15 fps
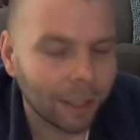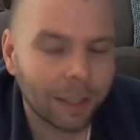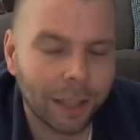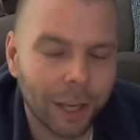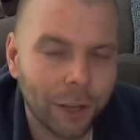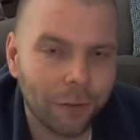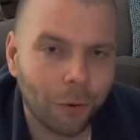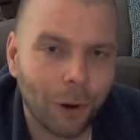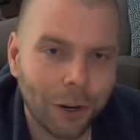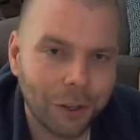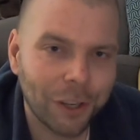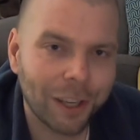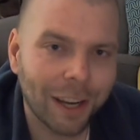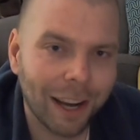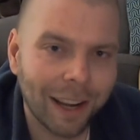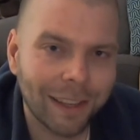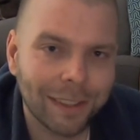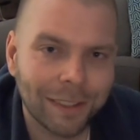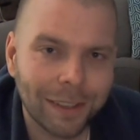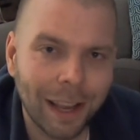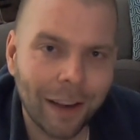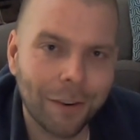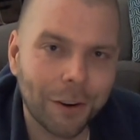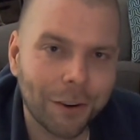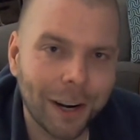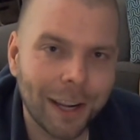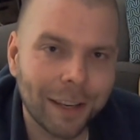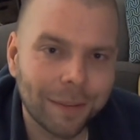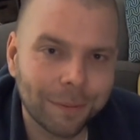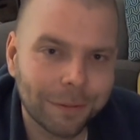Thank you for watching, guys. Have a
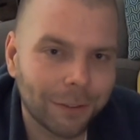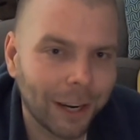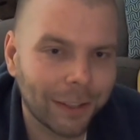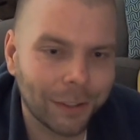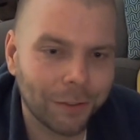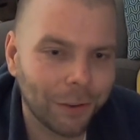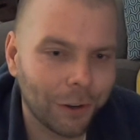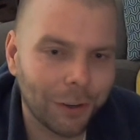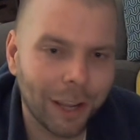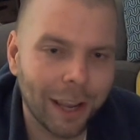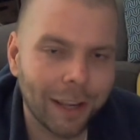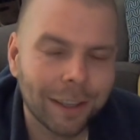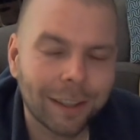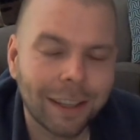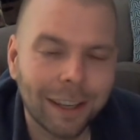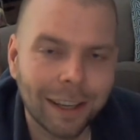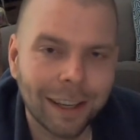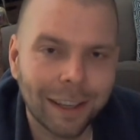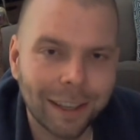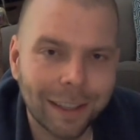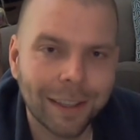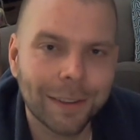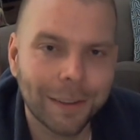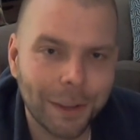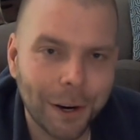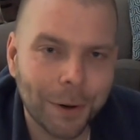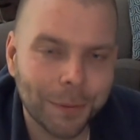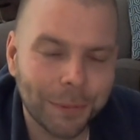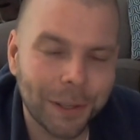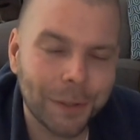great rest of your day.
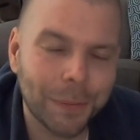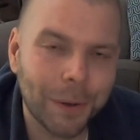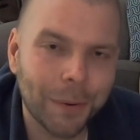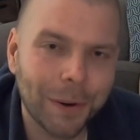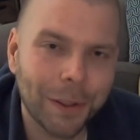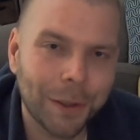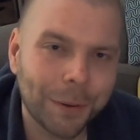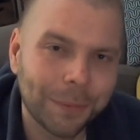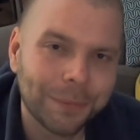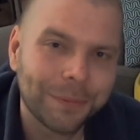Peace be with you.